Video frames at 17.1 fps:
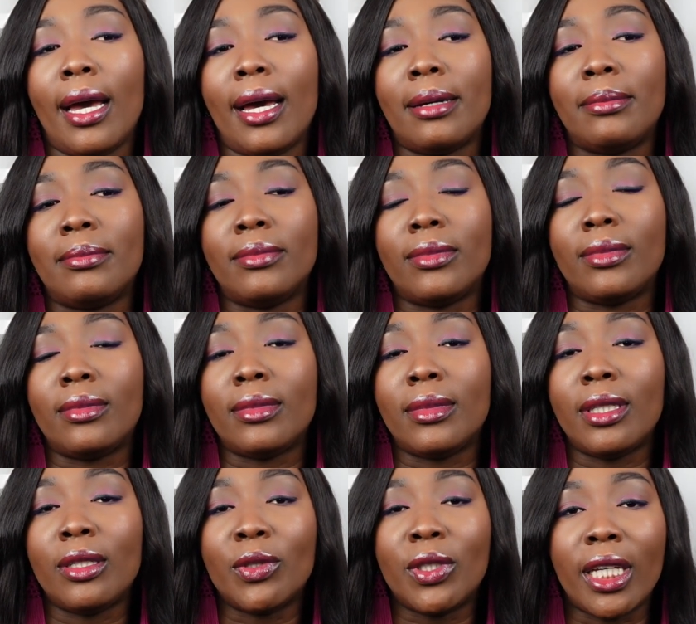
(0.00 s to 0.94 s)
Um,
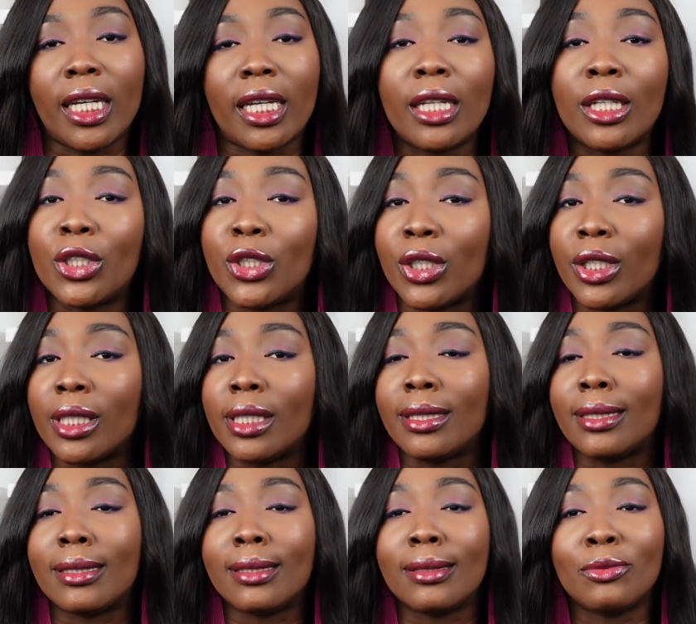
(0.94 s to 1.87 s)
nail
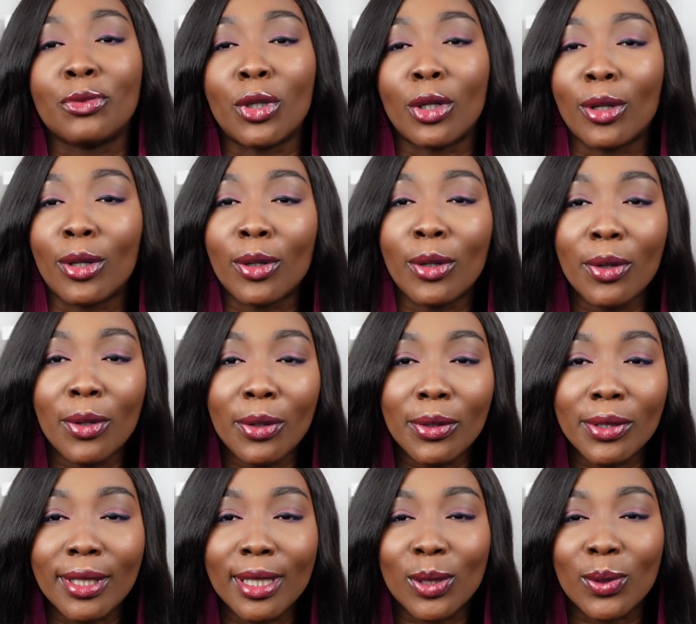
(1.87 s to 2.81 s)
technicians were
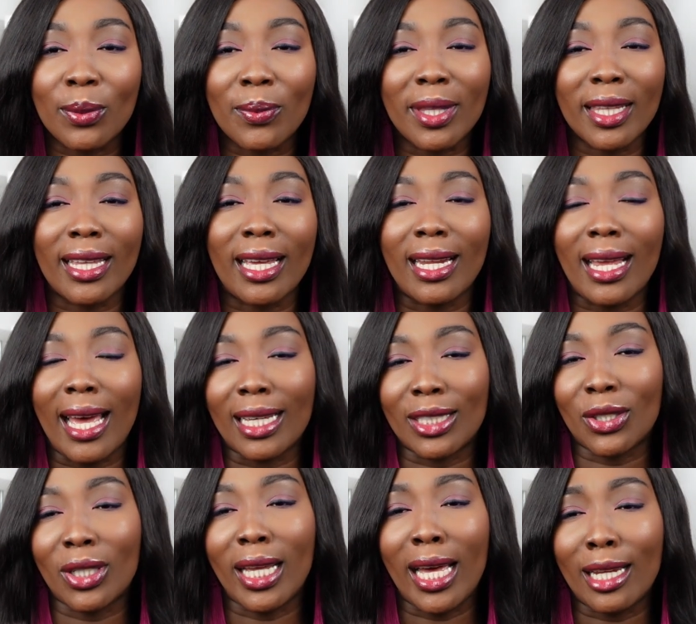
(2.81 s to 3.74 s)
closed. That's something that
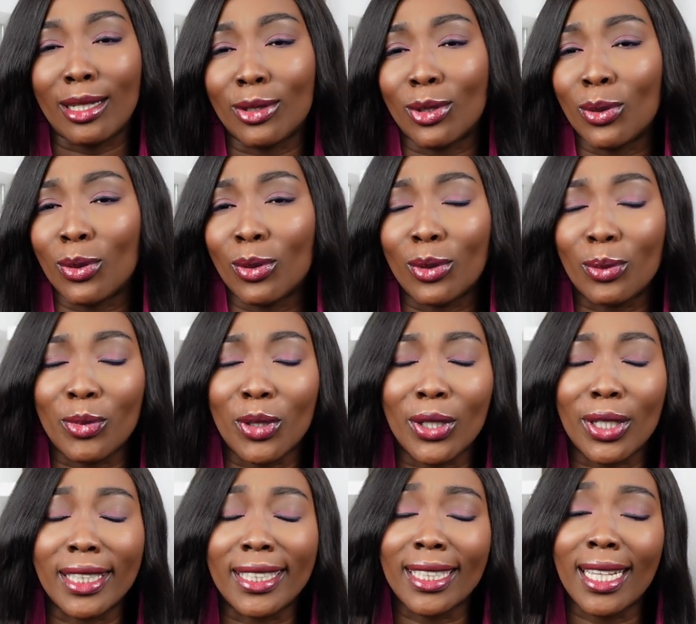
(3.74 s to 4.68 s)
actually had a toll on me
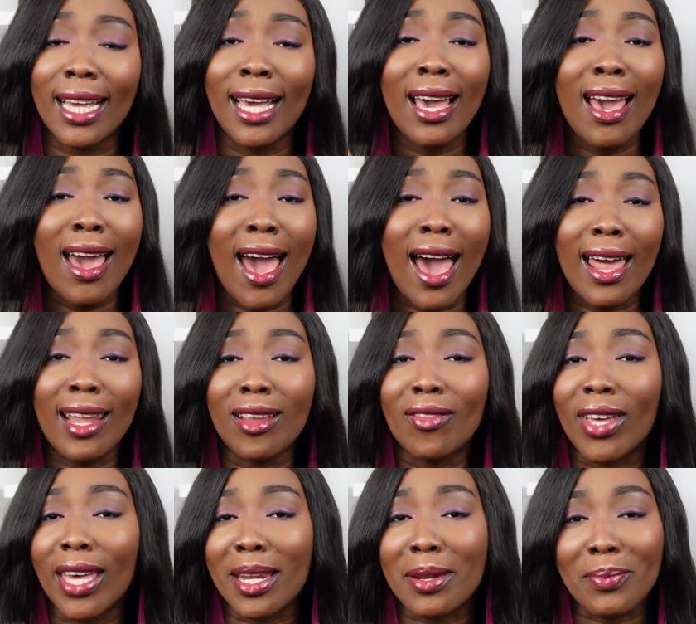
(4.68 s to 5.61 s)
because I
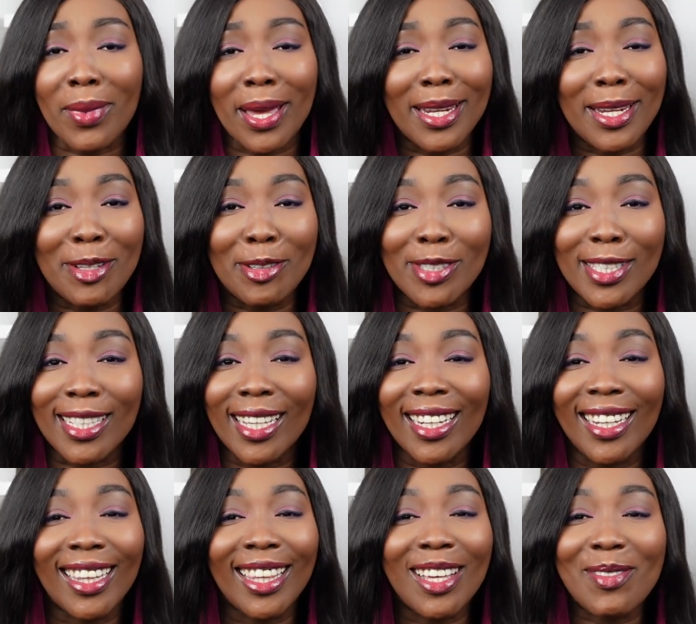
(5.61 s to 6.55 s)
love getting my nails
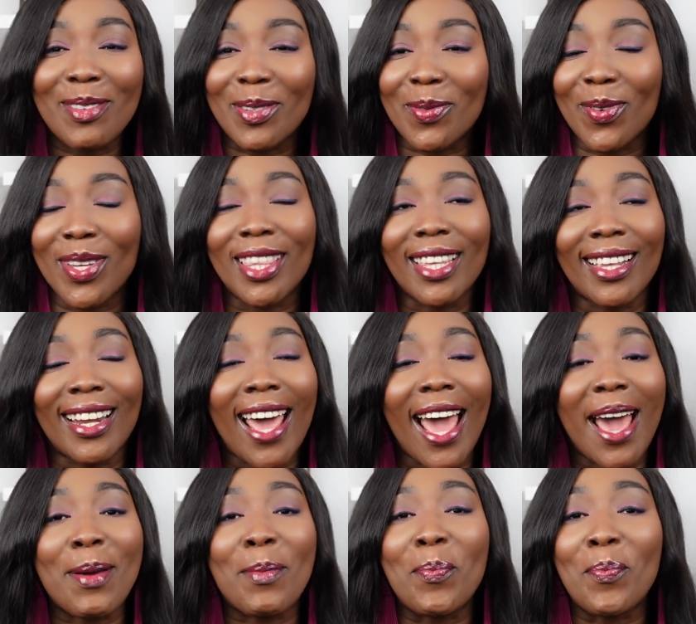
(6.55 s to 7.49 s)
done and that was one thing
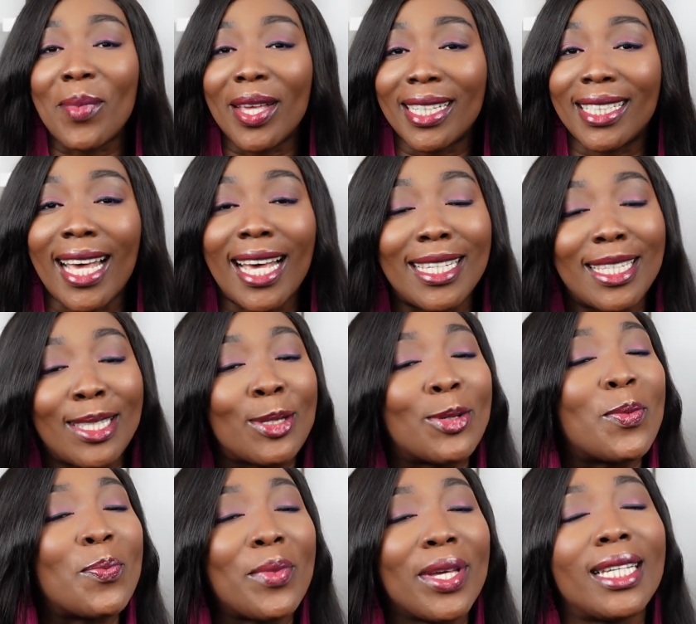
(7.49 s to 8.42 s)
that I missed, I
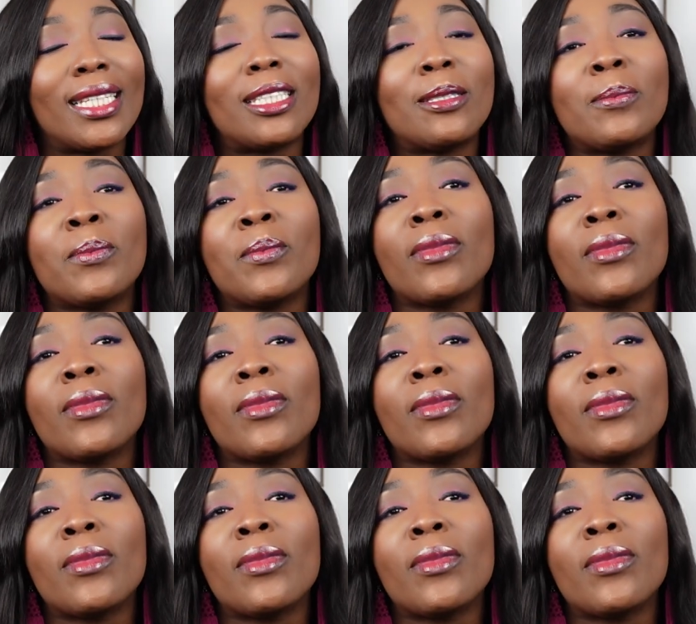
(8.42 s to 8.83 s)
still miss.